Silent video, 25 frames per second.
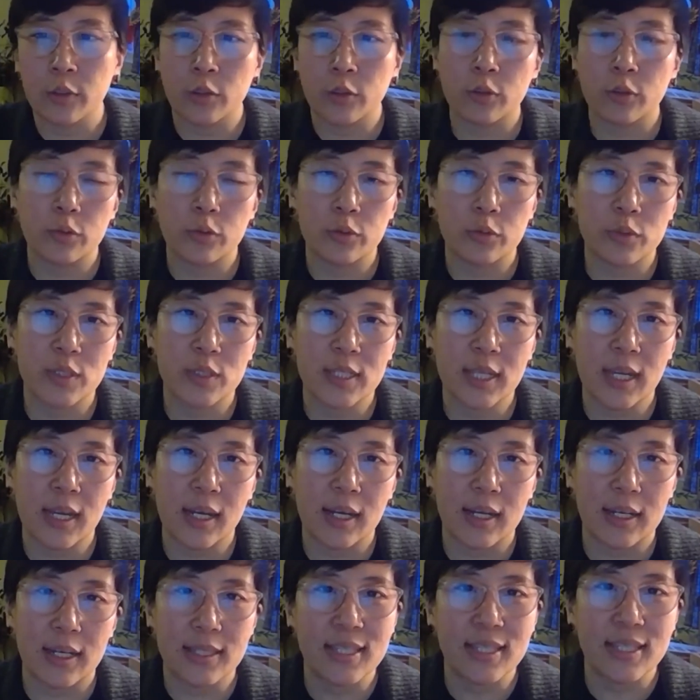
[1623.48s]
who's
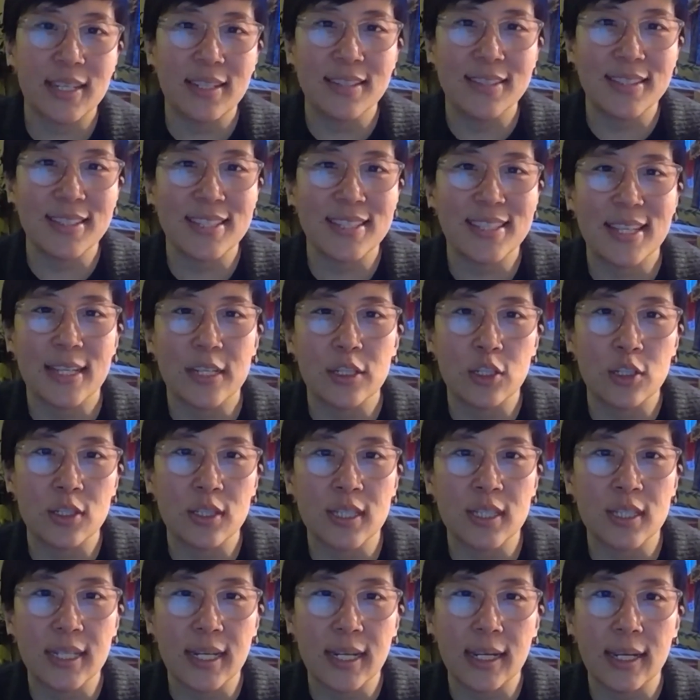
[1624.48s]
uh, attended the session
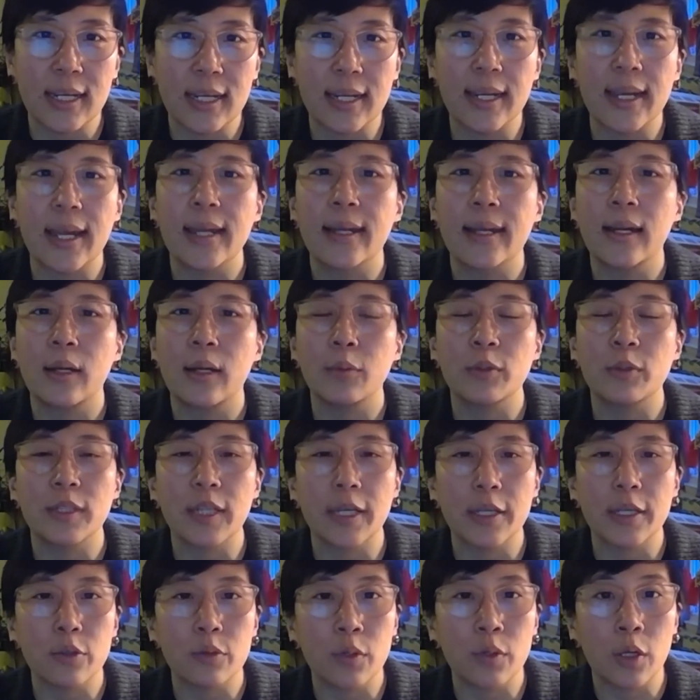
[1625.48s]
today, and I will
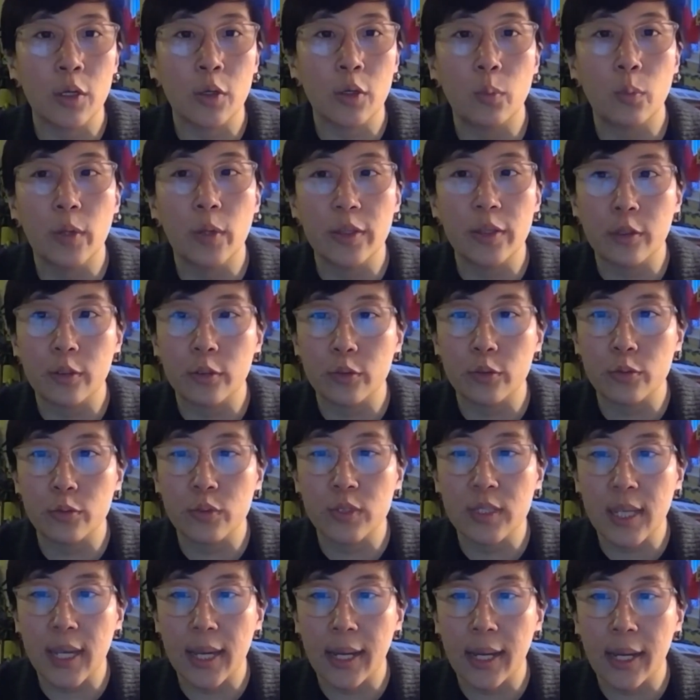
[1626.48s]
let you know what
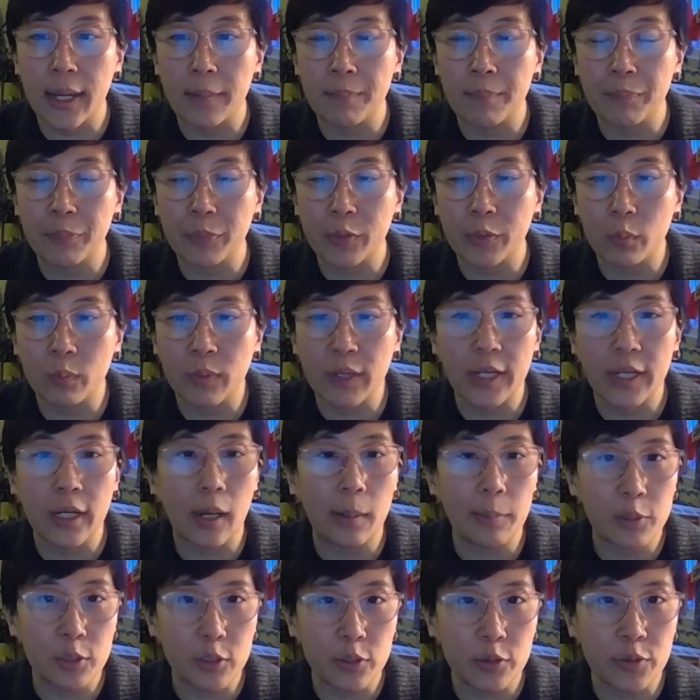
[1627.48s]
those um, rate
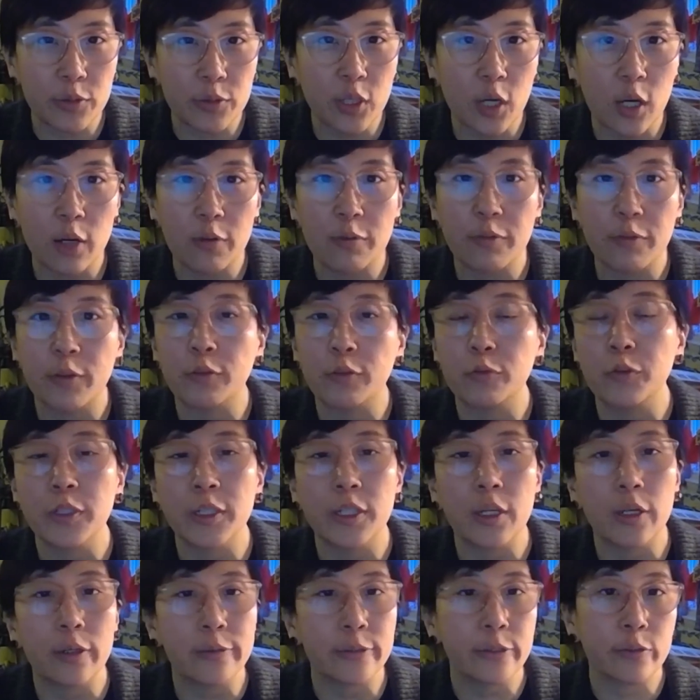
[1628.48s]
options are. Feel free
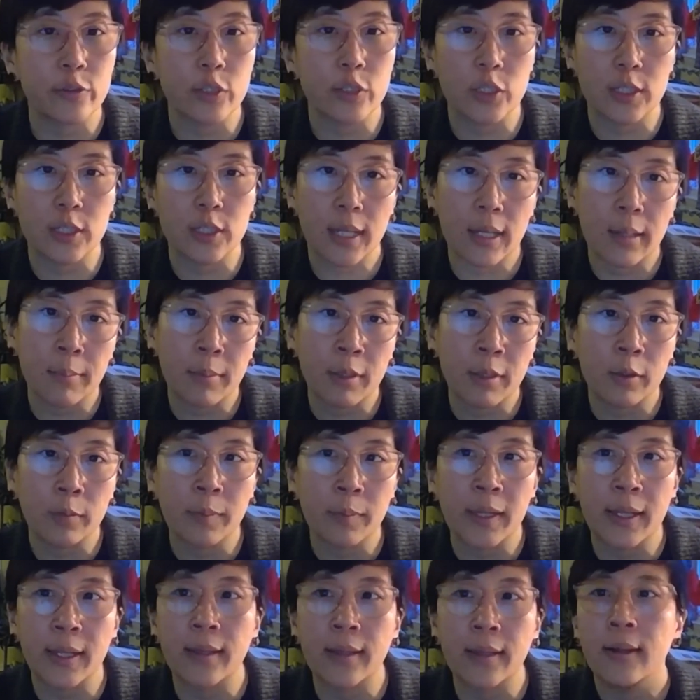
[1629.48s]
to also just email
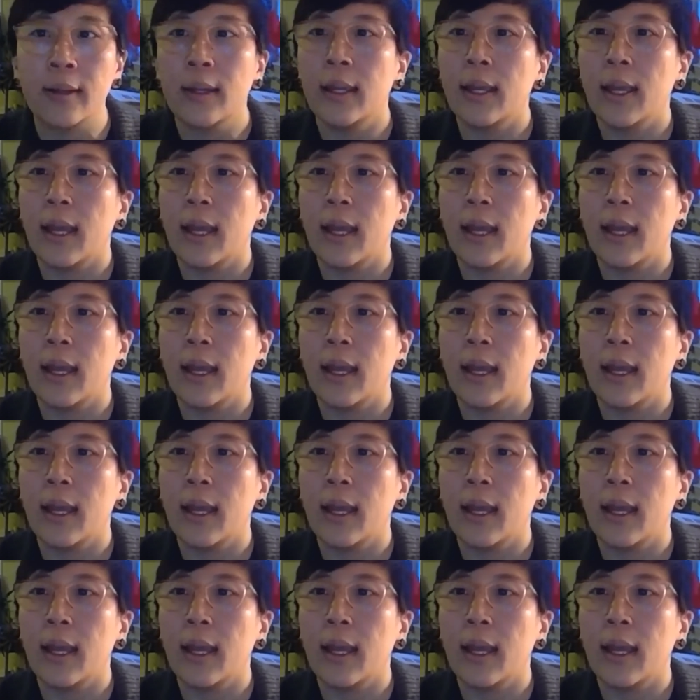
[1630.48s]
me.